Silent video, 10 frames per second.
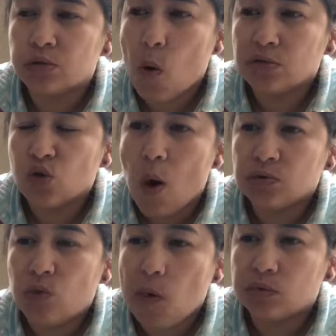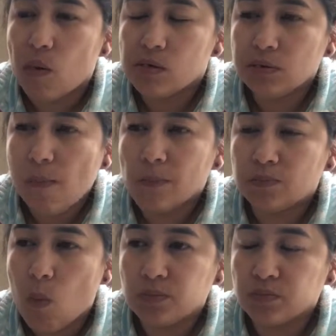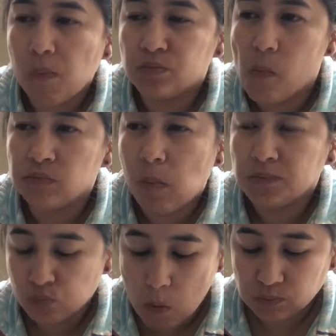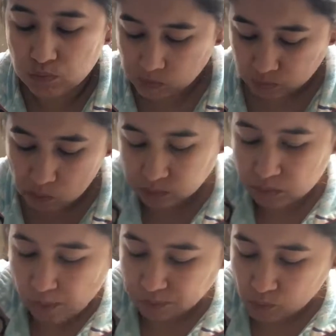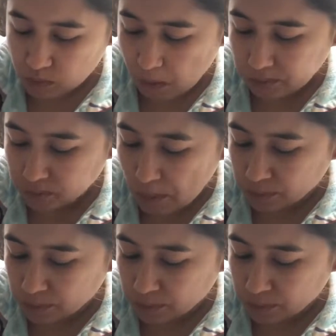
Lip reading: I go to drop them off because they need to go to school, not